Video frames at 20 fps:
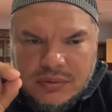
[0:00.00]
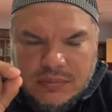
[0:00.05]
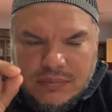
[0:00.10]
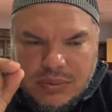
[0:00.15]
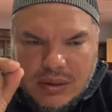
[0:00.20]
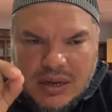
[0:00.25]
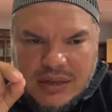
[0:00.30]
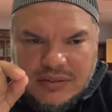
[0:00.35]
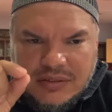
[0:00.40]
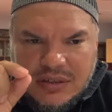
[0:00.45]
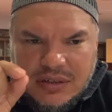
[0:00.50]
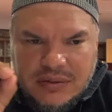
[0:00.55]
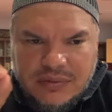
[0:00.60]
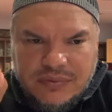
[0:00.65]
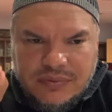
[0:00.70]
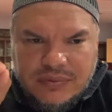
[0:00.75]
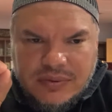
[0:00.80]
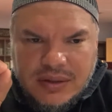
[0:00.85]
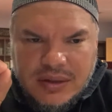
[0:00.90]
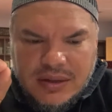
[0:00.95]

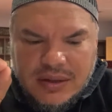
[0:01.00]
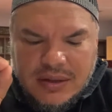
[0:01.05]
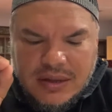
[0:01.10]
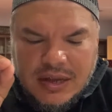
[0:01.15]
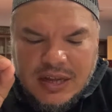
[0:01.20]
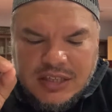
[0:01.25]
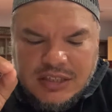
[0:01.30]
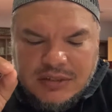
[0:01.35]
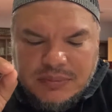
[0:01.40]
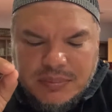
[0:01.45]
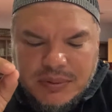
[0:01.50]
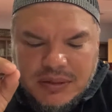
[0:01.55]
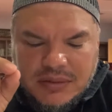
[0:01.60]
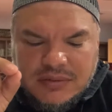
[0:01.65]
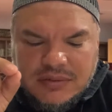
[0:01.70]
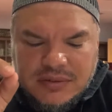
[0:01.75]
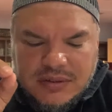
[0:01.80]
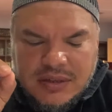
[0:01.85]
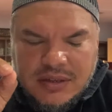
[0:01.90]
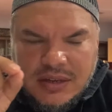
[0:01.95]
positive
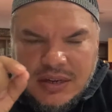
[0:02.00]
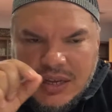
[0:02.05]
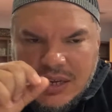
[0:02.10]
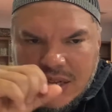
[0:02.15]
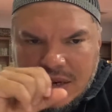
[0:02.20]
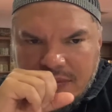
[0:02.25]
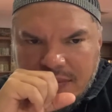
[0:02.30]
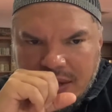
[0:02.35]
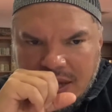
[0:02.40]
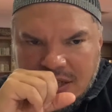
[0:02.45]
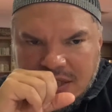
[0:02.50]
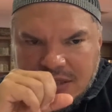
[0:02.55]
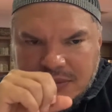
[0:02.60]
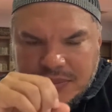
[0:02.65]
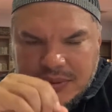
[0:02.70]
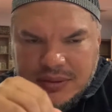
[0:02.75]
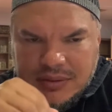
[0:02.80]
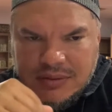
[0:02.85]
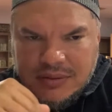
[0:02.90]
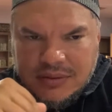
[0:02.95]
aspects and negative
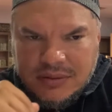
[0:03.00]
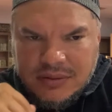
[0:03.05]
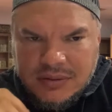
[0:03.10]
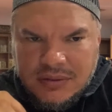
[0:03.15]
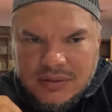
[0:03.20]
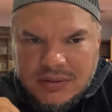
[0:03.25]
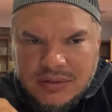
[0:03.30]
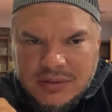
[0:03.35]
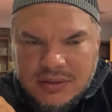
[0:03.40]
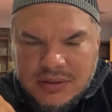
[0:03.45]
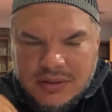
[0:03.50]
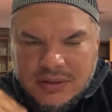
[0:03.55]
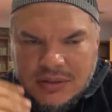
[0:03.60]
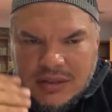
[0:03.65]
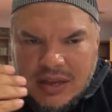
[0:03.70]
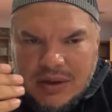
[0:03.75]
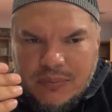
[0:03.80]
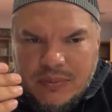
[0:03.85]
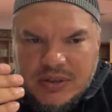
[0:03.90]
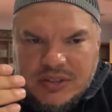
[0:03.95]
aspects. And
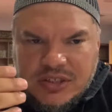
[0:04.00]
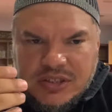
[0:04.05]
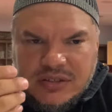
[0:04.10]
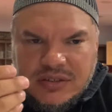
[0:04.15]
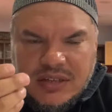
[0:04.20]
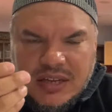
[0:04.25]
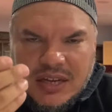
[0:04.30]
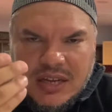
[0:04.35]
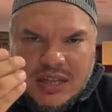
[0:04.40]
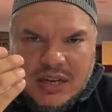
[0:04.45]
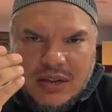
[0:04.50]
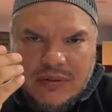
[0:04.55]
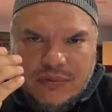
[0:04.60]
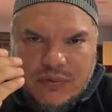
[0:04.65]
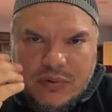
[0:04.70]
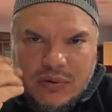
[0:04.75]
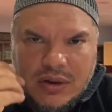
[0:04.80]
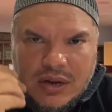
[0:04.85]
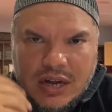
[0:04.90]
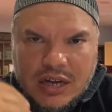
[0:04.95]
that which is negative
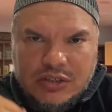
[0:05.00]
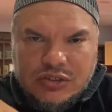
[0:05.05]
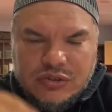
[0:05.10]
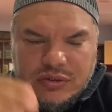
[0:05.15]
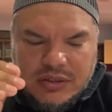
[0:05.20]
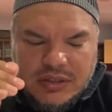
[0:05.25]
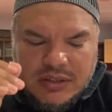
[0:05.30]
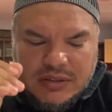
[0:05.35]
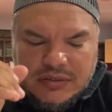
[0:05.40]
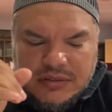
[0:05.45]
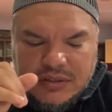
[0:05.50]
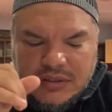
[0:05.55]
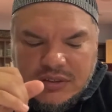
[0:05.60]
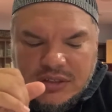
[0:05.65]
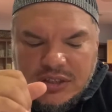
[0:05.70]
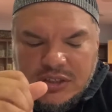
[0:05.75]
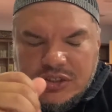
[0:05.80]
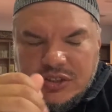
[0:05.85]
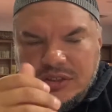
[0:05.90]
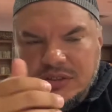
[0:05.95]
or contradicts the
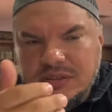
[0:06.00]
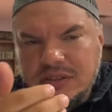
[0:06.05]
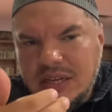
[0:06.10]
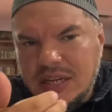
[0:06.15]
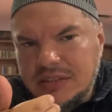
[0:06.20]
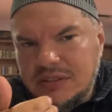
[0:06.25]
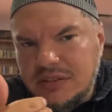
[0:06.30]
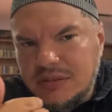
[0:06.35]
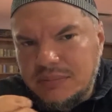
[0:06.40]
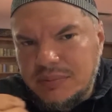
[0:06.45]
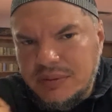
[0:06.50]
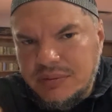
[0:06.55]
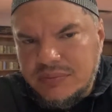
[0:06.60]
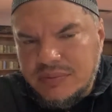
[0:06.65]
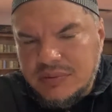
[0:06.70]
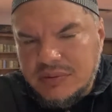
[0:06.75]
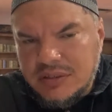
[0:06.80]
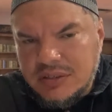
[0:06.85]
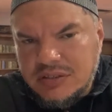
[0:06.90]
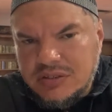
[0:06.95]
teachings has to be
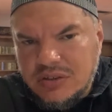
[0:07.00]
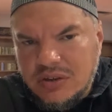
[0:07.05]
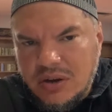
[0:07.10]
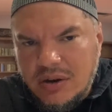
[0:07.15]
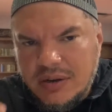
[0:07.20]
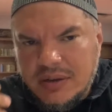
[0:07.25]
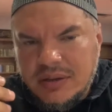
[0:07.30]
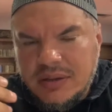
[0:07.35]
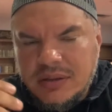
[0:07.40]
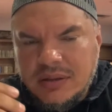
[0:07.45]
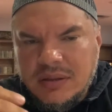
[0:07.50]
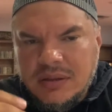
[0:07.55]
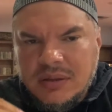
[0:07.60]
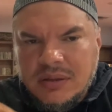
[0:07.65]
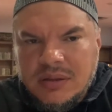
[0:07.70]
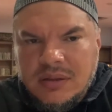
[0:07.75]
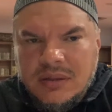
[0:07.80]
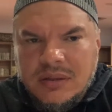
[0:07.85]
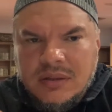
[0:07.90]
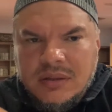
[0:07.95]
discarded.
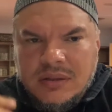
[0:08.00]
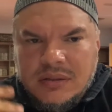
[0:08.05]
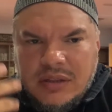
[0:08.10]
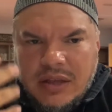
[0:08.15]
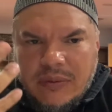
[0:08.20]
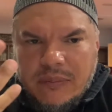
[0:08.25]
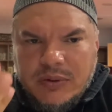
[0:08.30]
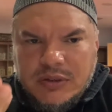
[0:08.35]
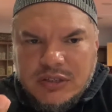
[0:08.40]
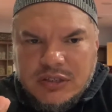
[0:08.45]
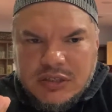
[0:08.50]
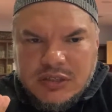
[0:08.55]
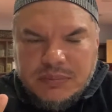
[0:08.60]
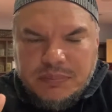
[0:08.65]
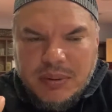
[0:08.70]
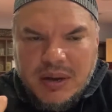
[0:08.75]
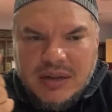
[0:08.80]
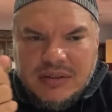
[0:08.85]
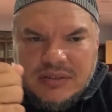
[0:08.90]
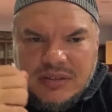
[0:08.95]
That which is
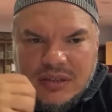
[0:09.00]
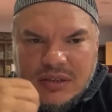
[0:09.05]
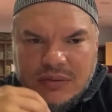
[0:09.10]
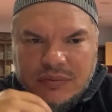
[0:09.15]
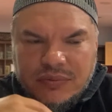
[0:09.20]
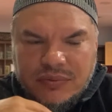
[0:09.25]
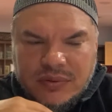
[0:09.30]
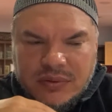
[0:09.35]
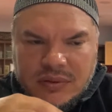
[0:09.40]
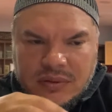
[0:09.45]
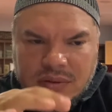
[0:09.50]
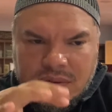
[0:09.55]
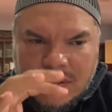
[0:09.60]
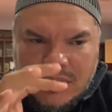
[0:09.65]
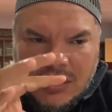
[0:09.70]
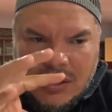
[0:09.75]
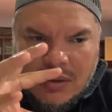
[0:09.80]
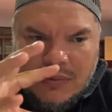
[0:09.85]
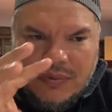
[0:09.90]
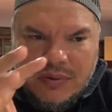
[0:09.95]
positive,
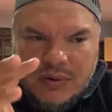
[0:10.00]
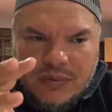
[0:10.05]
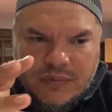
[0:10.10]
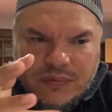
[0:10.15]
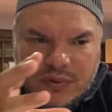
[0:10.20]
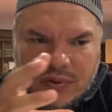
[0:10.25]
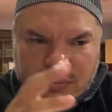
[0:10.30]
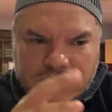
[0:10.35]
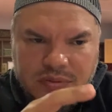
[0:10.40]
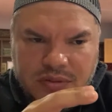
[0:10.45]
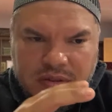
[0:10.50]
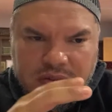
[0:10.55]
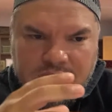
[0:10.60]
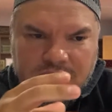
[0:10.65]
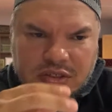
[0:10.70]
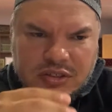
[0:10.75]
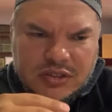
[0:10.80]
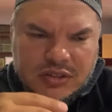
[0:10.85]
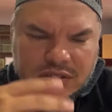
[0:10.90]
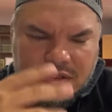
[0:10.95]
if it affirms the
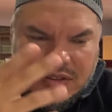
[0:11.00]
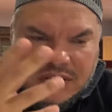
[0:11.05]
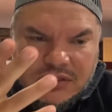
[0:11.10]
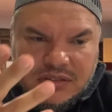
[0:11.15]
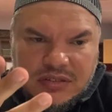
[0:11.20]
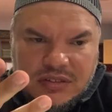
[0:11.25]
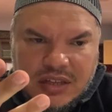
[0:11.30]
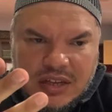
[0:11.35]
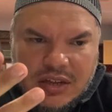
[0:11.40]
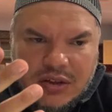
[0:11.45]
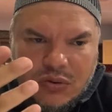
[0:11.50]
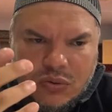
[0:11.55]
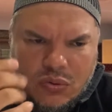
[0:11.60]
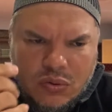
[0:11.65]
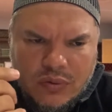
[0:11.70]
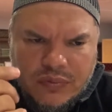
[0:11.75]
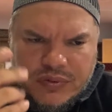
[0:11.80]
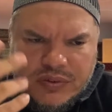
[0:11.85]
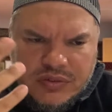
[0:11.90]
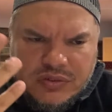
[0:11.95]
teachings, can stay,
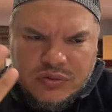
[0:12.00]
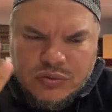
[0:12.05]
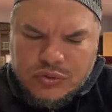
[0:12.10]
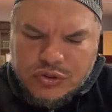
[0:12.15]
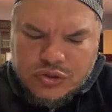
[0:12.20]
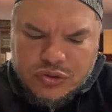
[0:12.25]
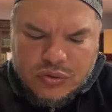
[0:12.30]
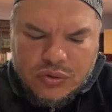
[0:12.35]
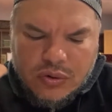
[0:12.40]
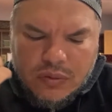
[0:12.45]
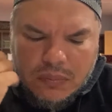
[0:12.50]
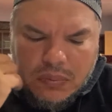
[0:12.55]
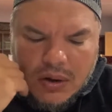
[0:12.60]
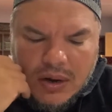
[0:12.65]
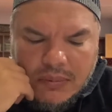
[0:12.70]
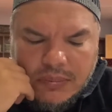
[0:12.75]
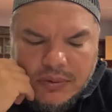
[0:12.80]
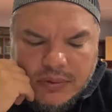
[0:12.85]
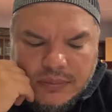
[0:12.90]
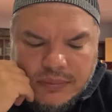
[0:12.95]
or if it's neutral, no
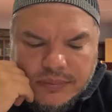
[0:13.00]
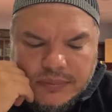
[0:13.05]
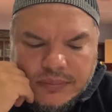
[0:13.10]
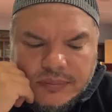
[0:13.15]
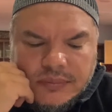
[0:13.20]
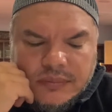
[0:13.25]
problem.